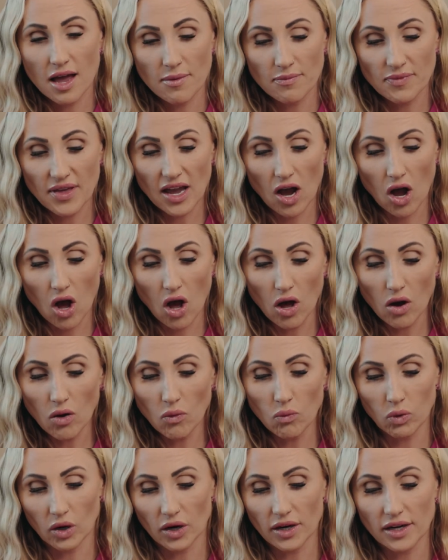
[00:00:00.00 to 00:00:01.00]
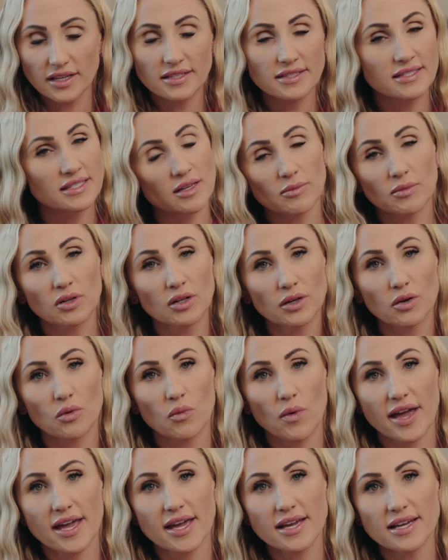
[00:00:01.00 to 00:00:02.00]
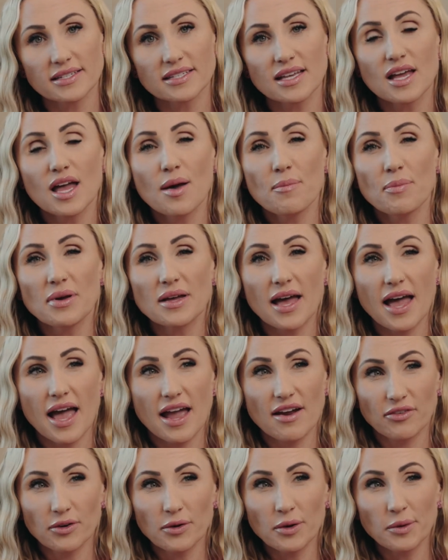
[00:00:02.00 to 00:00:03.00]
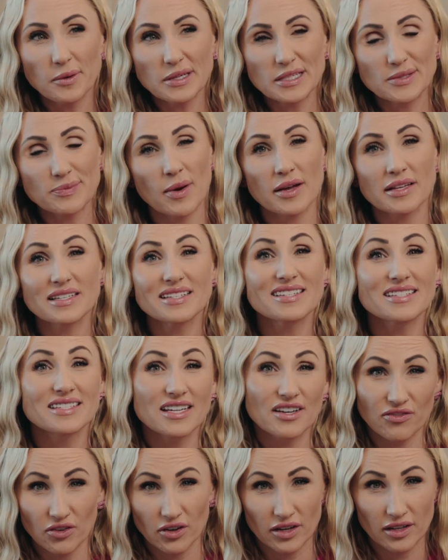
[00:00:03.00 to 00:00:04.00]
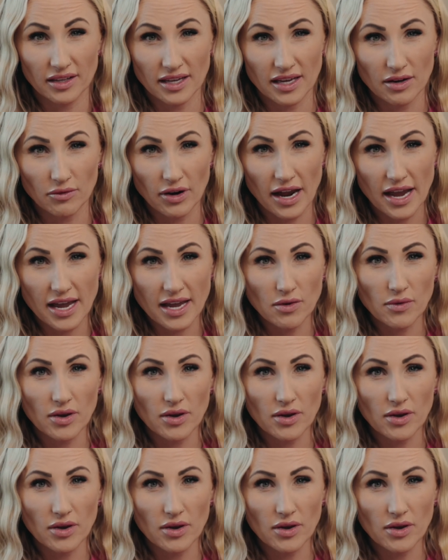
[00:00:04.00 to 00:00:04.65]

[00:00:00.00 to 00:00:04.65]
They all work in similar ways, but everyone responds differently, right?